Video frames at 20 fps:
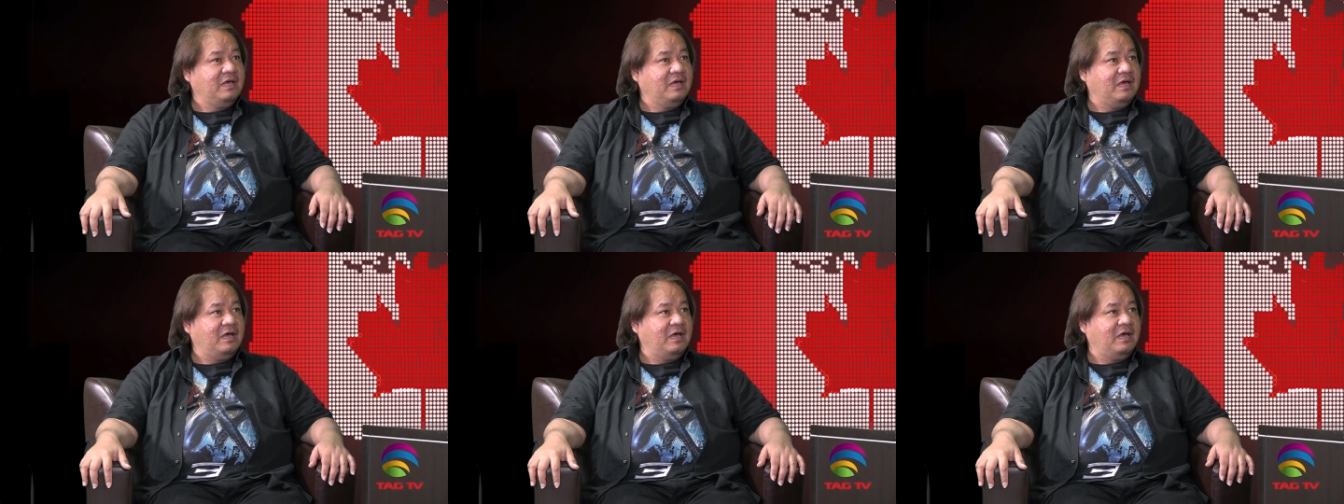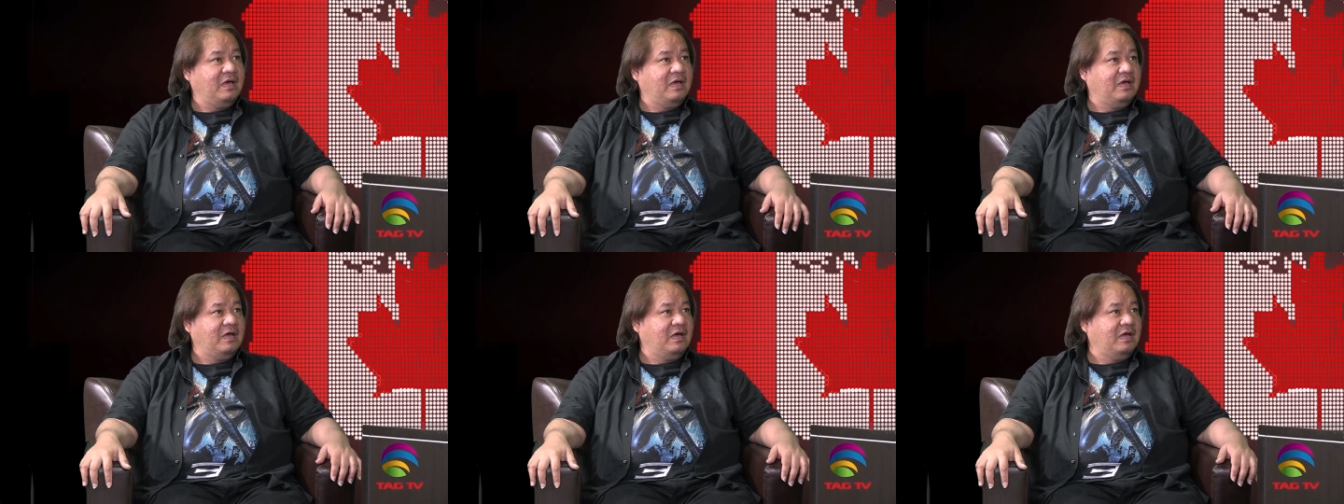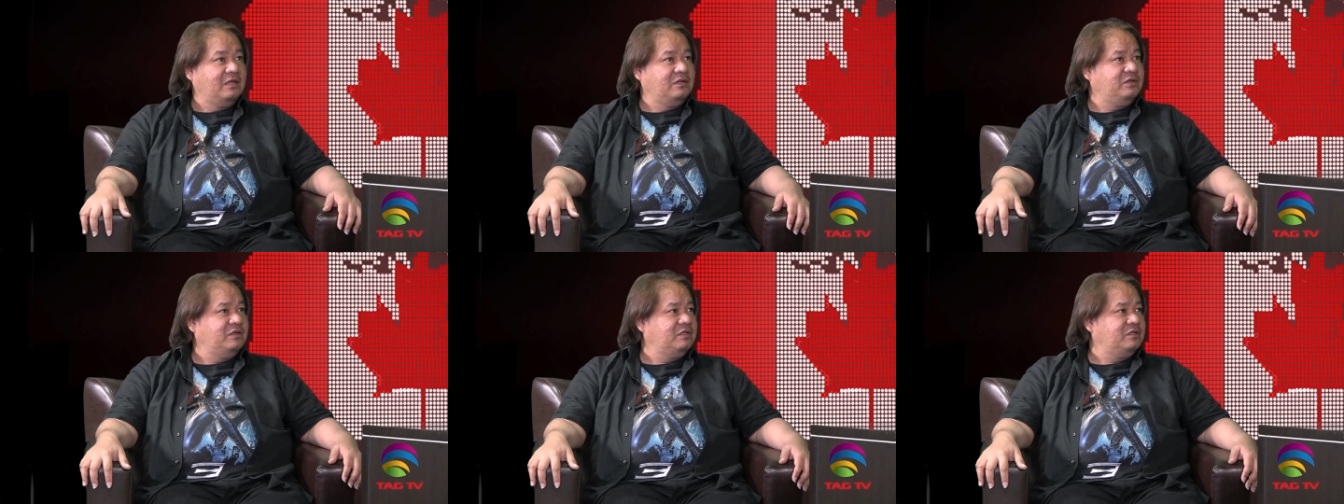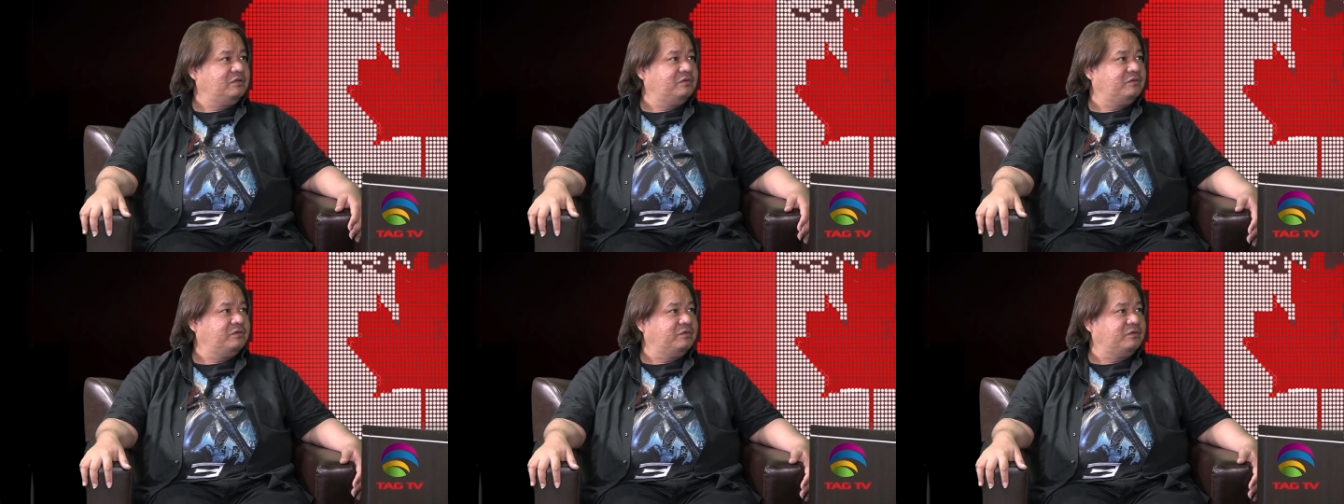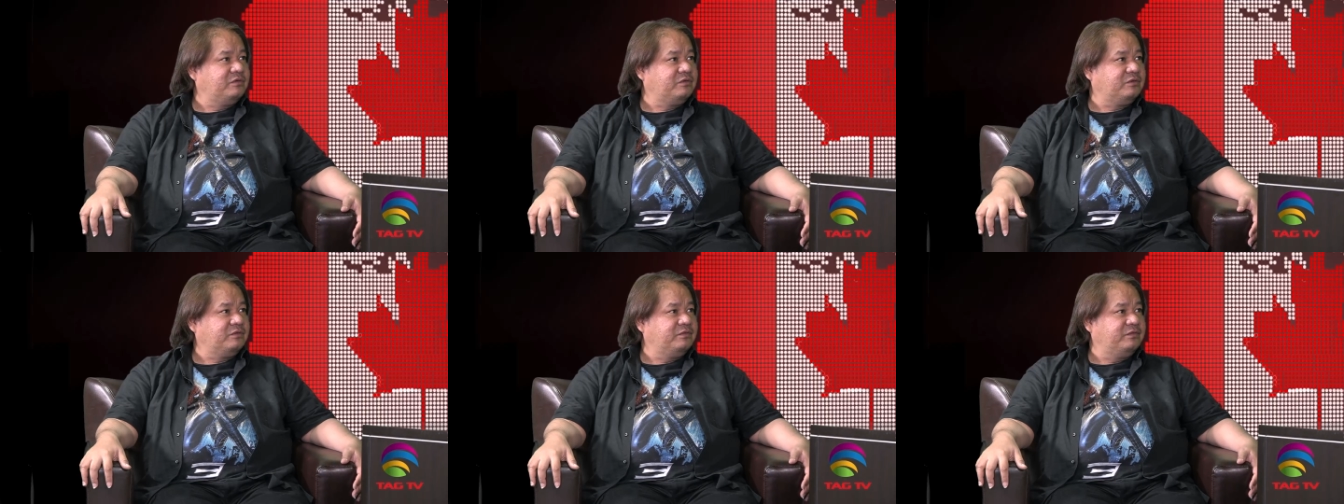Uh, I did
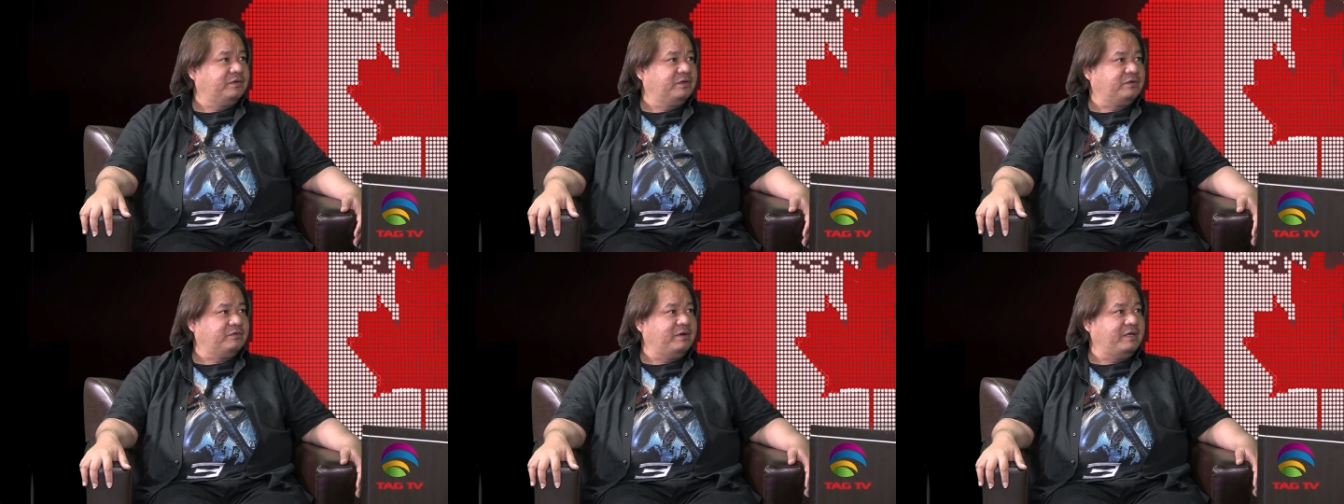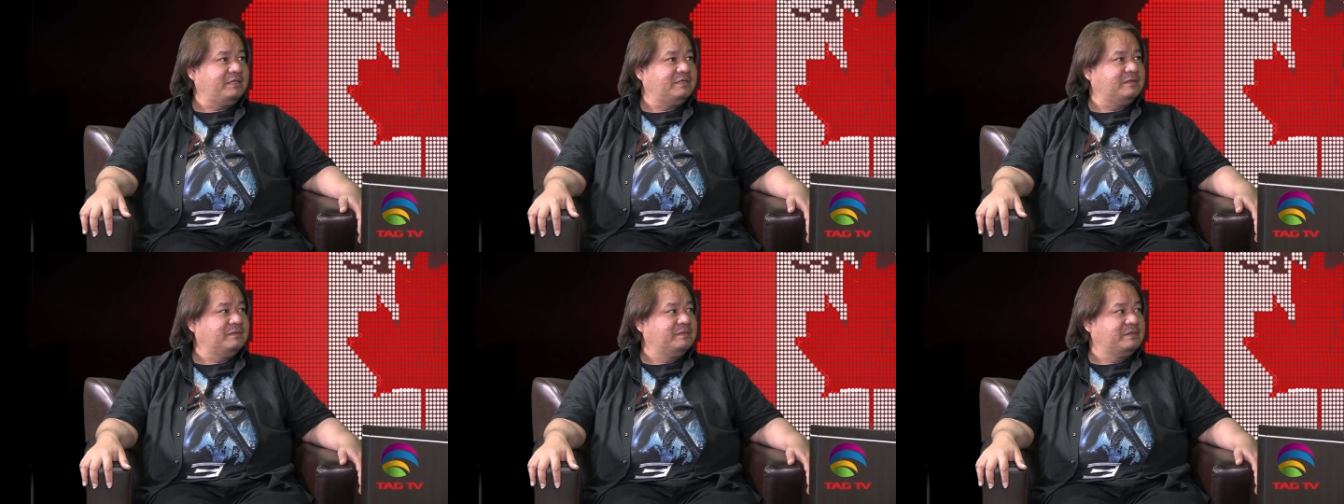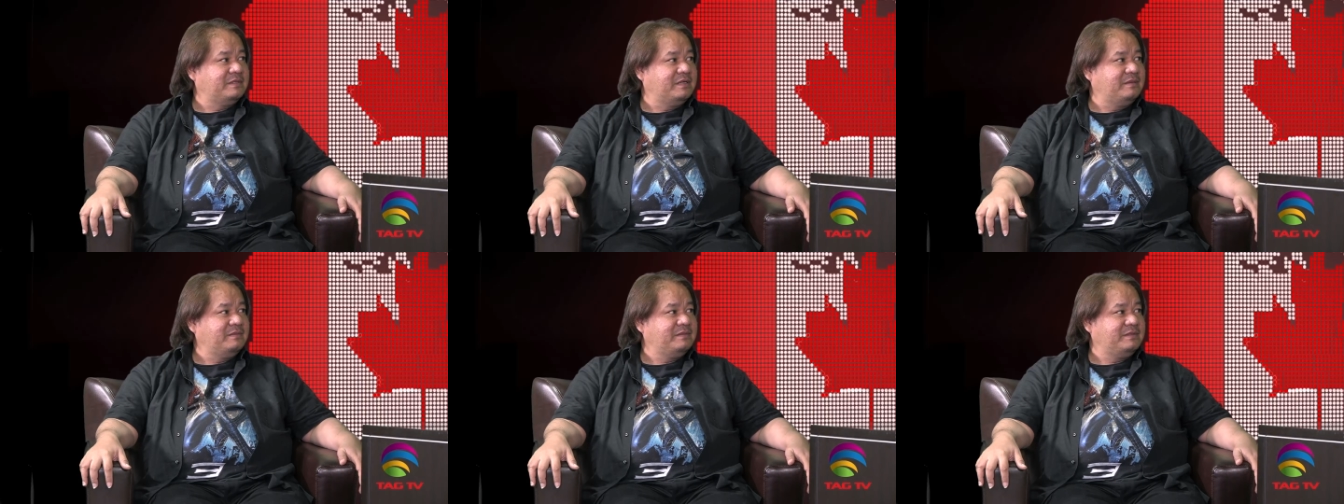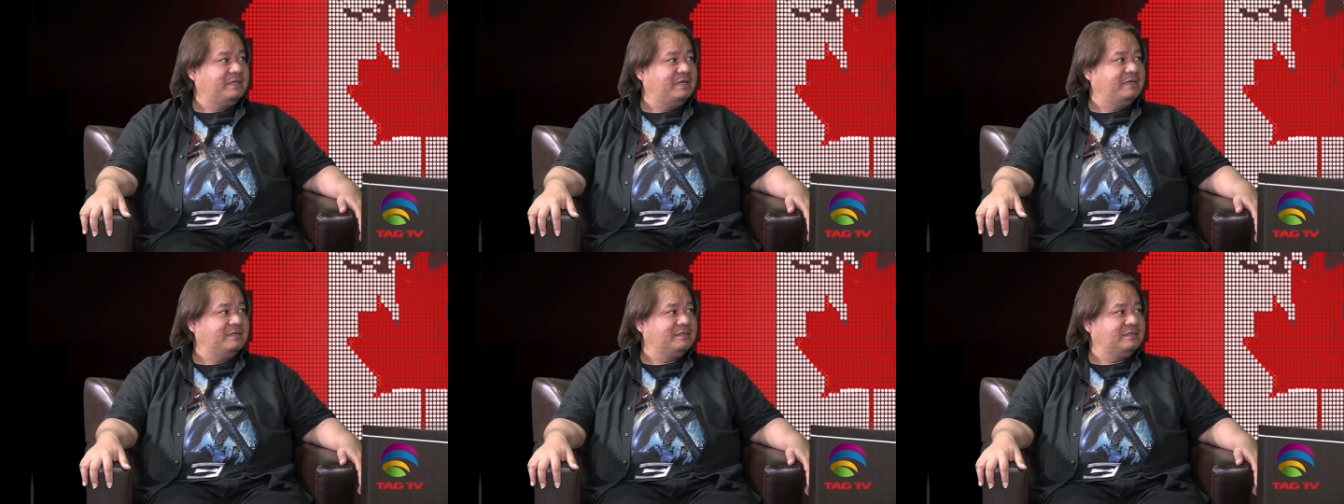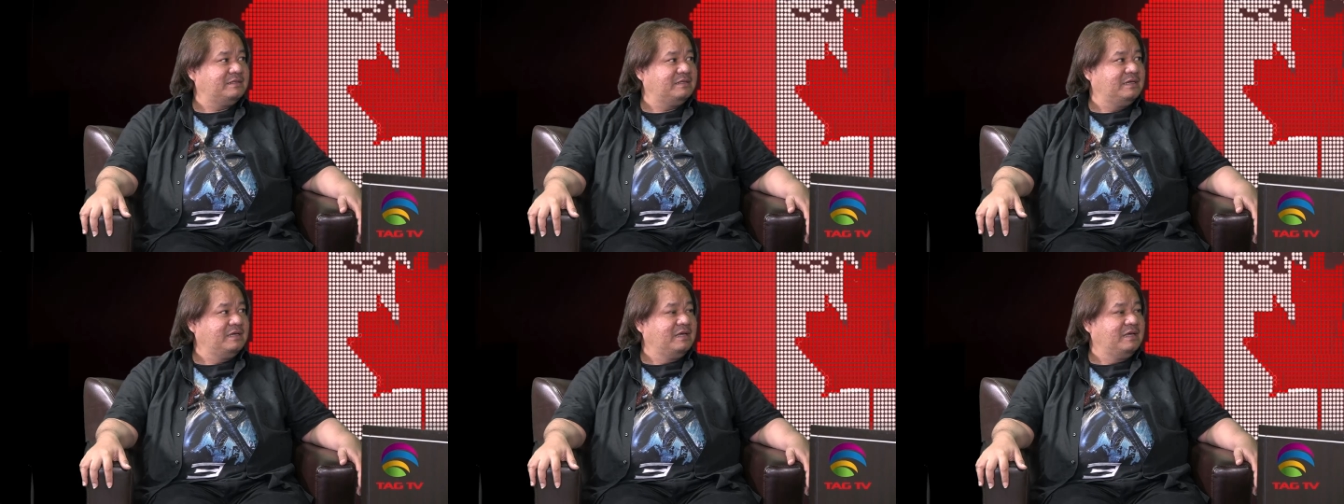for quite some times, yes,